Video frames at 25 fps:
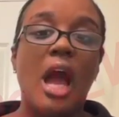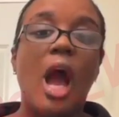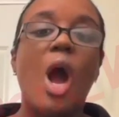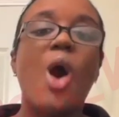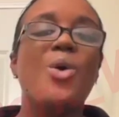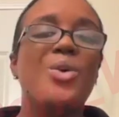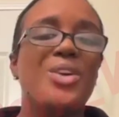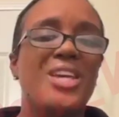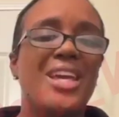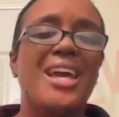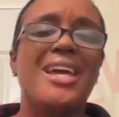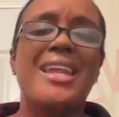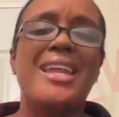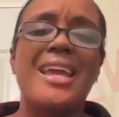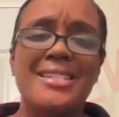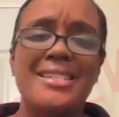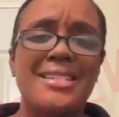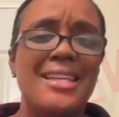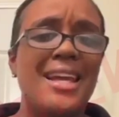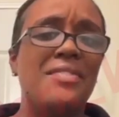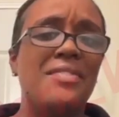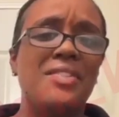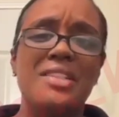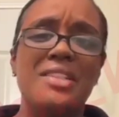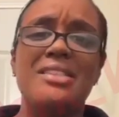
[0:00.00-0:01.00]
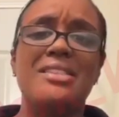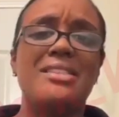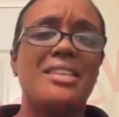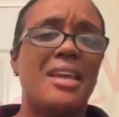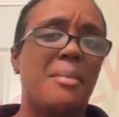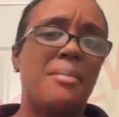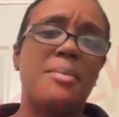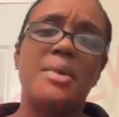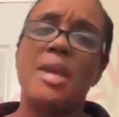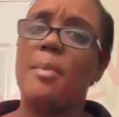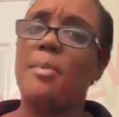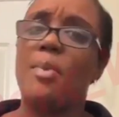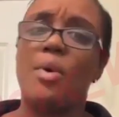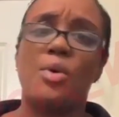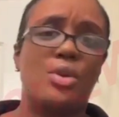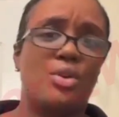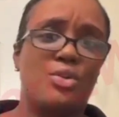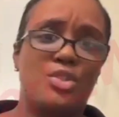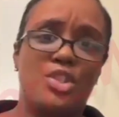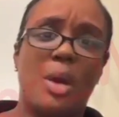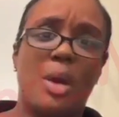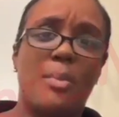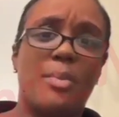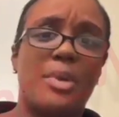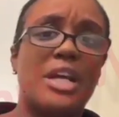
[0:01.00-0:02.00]
Oh, yeah, they definitely set me up on no
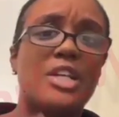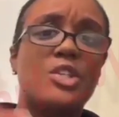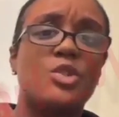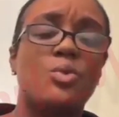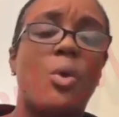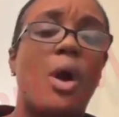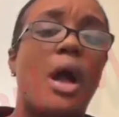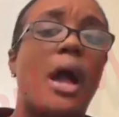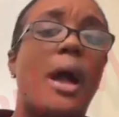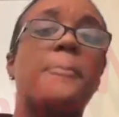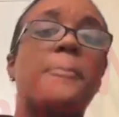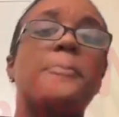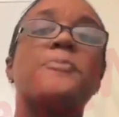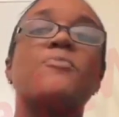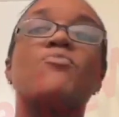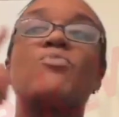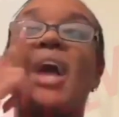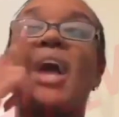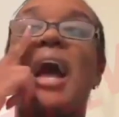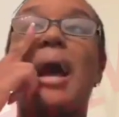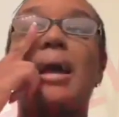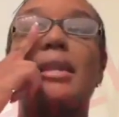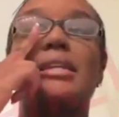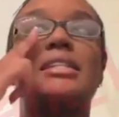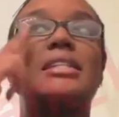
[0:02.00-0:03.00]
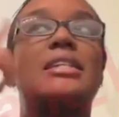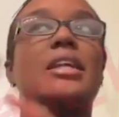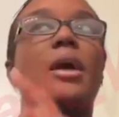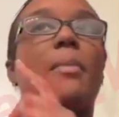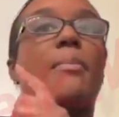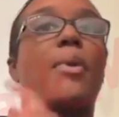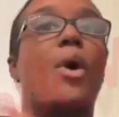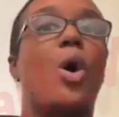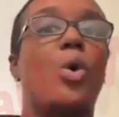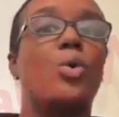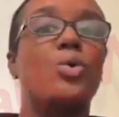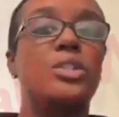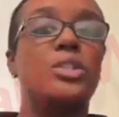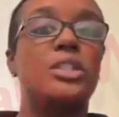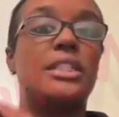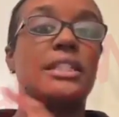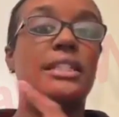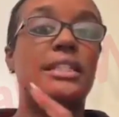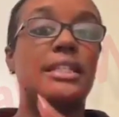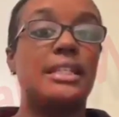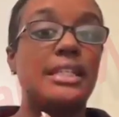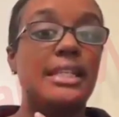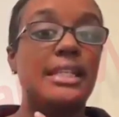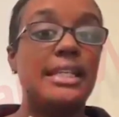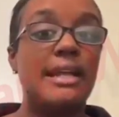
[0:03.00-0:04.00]
jumper. That's why I did a post and
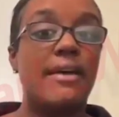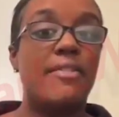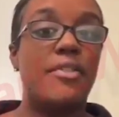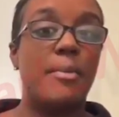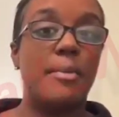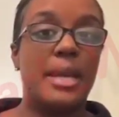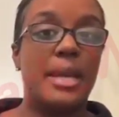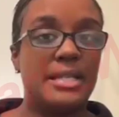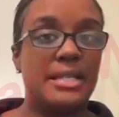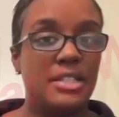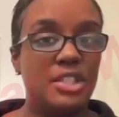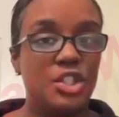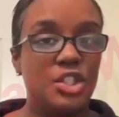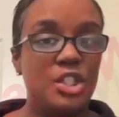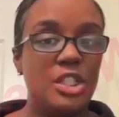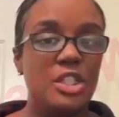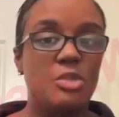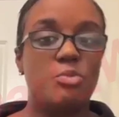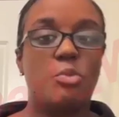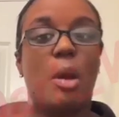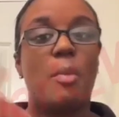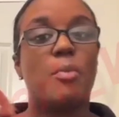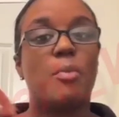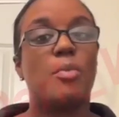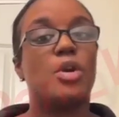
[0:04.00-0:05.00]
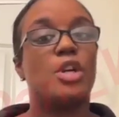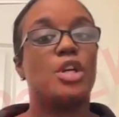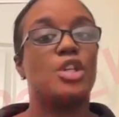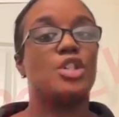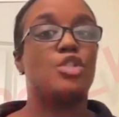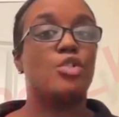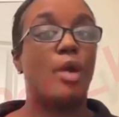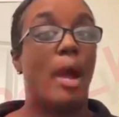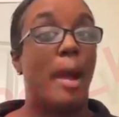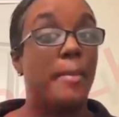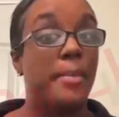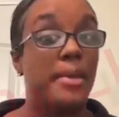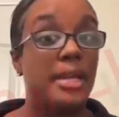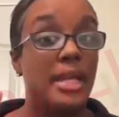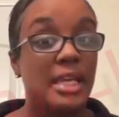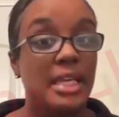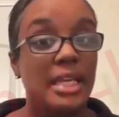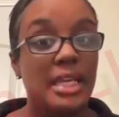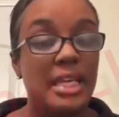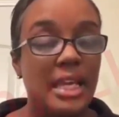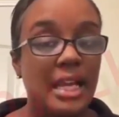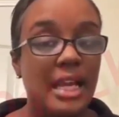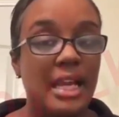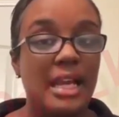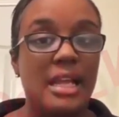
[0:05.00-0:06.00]
delete of the messages, but I'm going to drop it
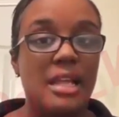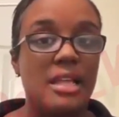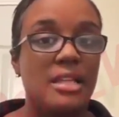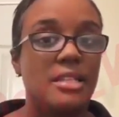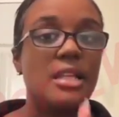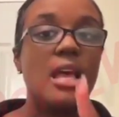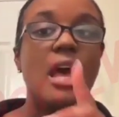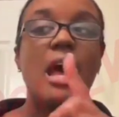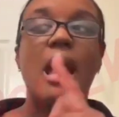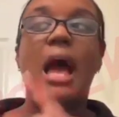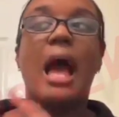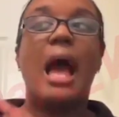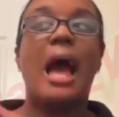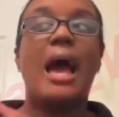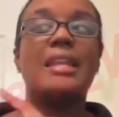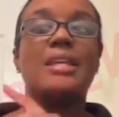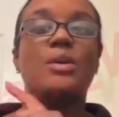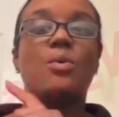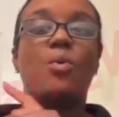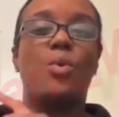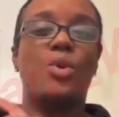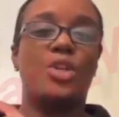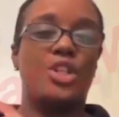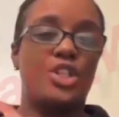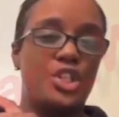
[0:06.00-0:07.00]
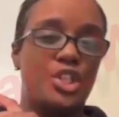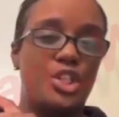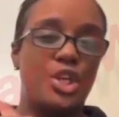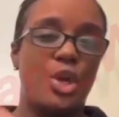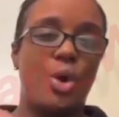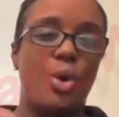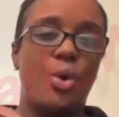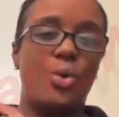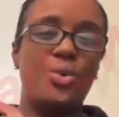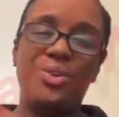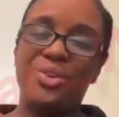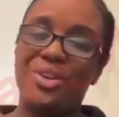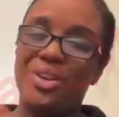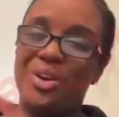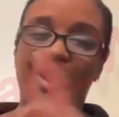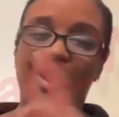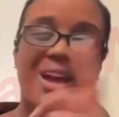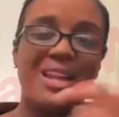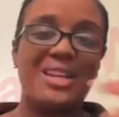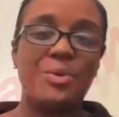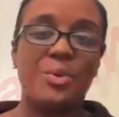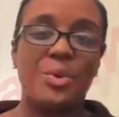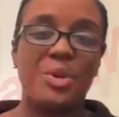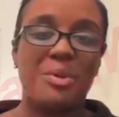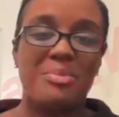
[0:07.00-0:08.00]
again because I didn't want to show, I
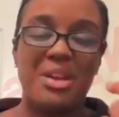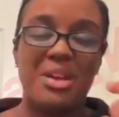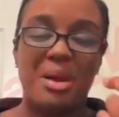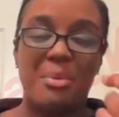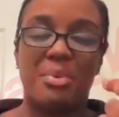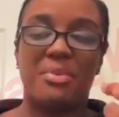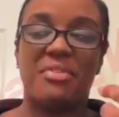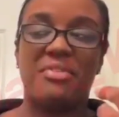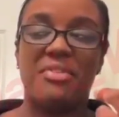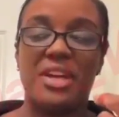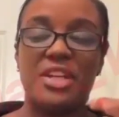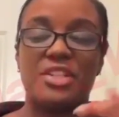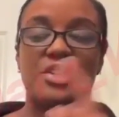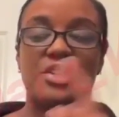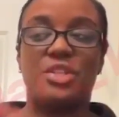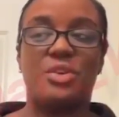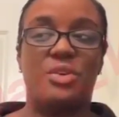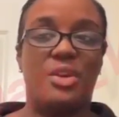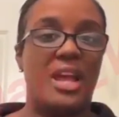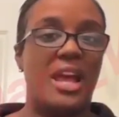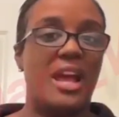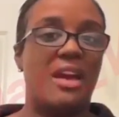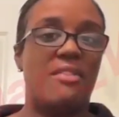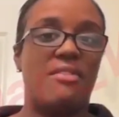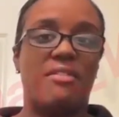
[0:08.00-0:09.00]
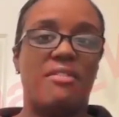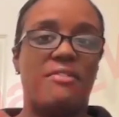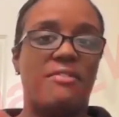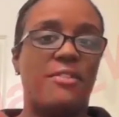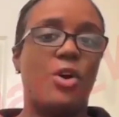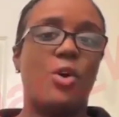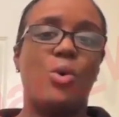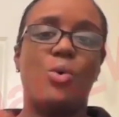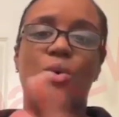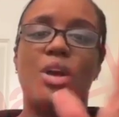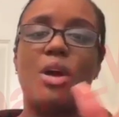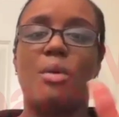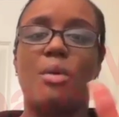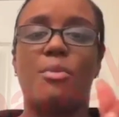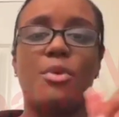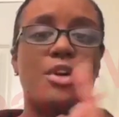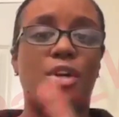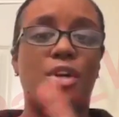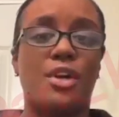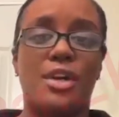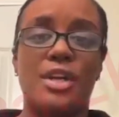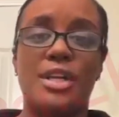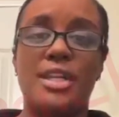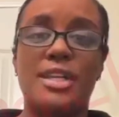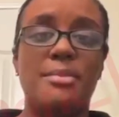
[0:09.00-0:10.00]
didn't want to be unprofessional and have a phone number
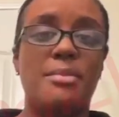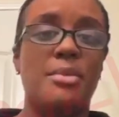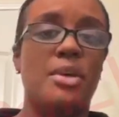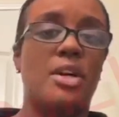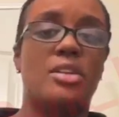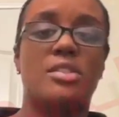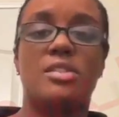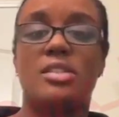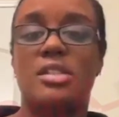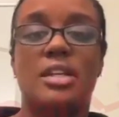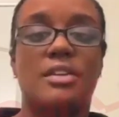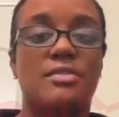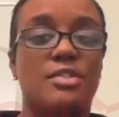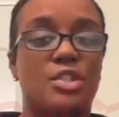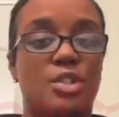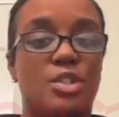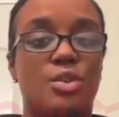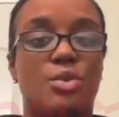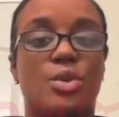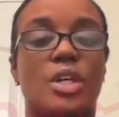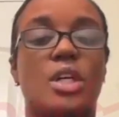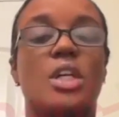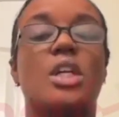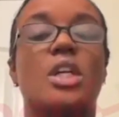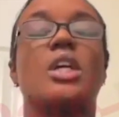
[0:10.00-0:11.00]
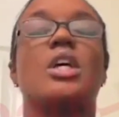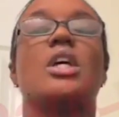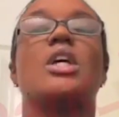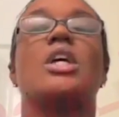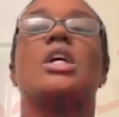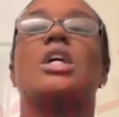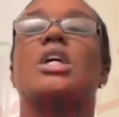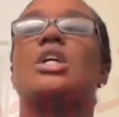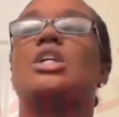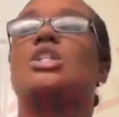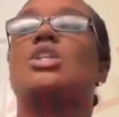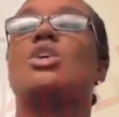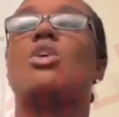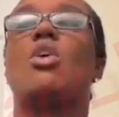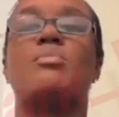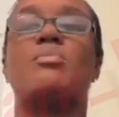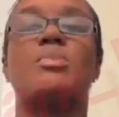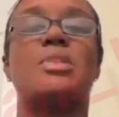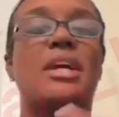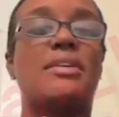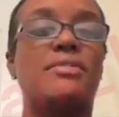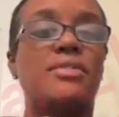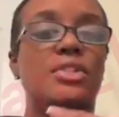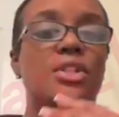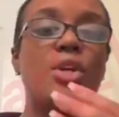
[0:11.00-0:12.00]
and her email and stuff showing. So I'm
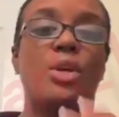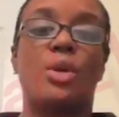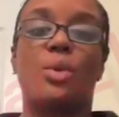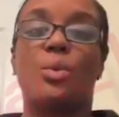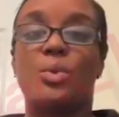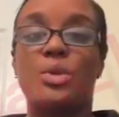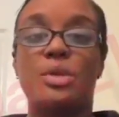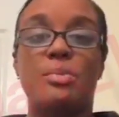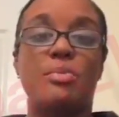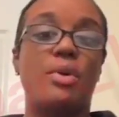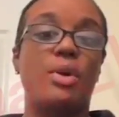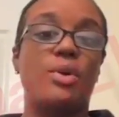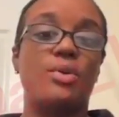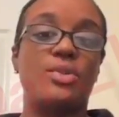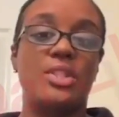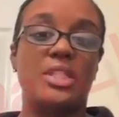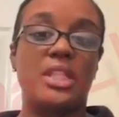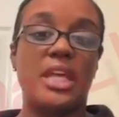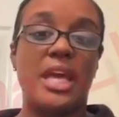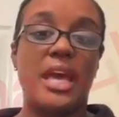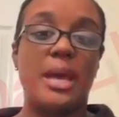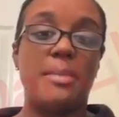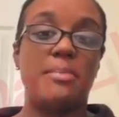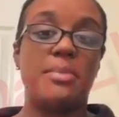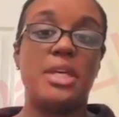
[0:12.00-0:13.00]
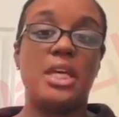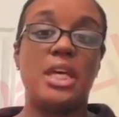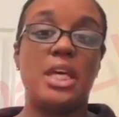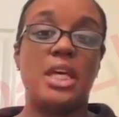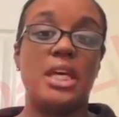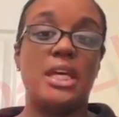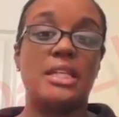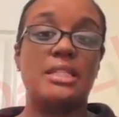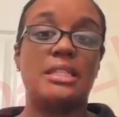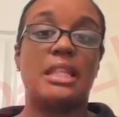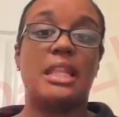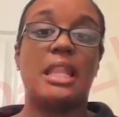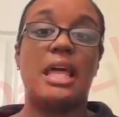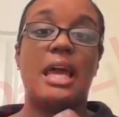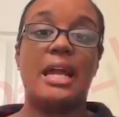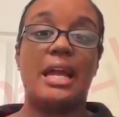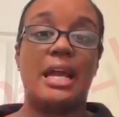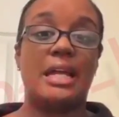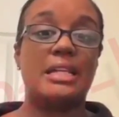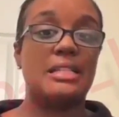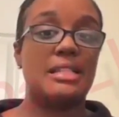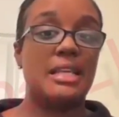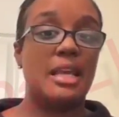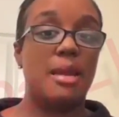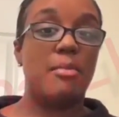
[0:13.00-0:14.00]
definitely going to repost that because, like
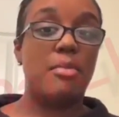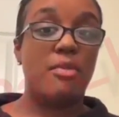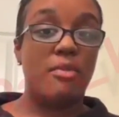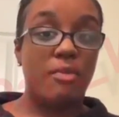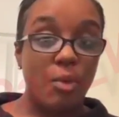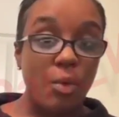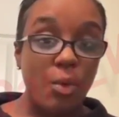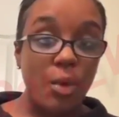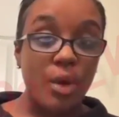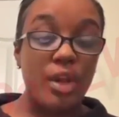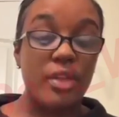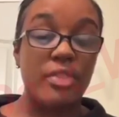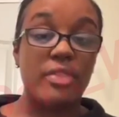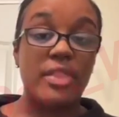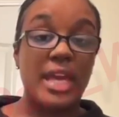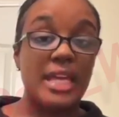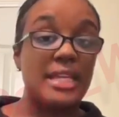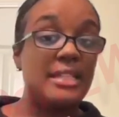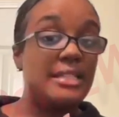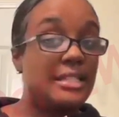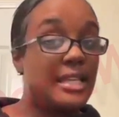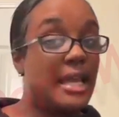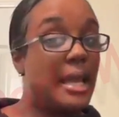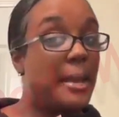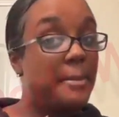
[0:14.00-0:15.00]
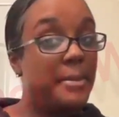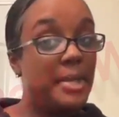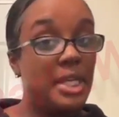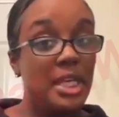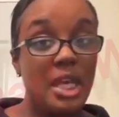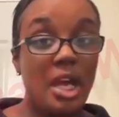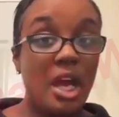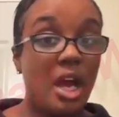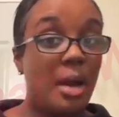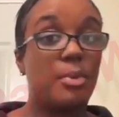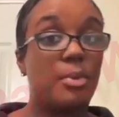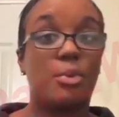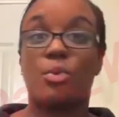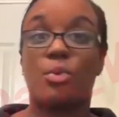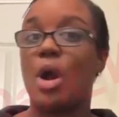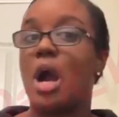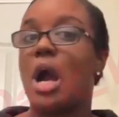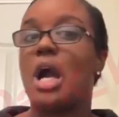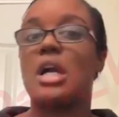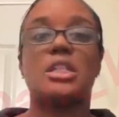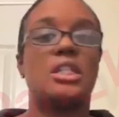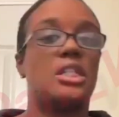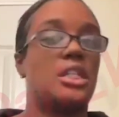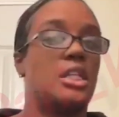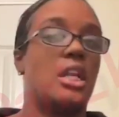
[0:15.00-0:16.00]
I said before, they set me up.
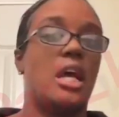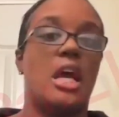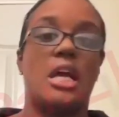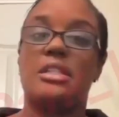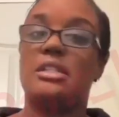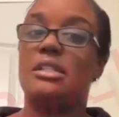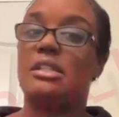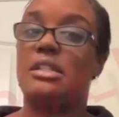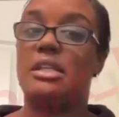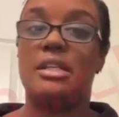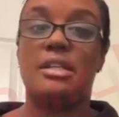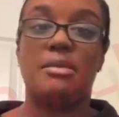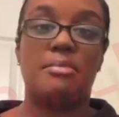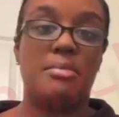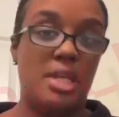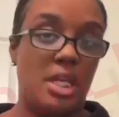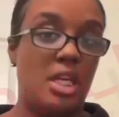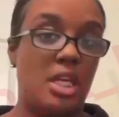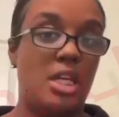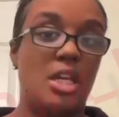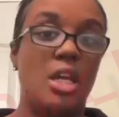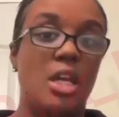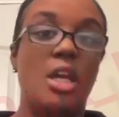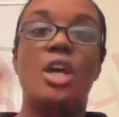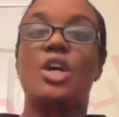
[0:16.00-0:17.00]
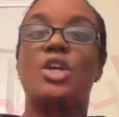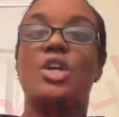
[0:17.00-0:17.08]
Rock did not send me.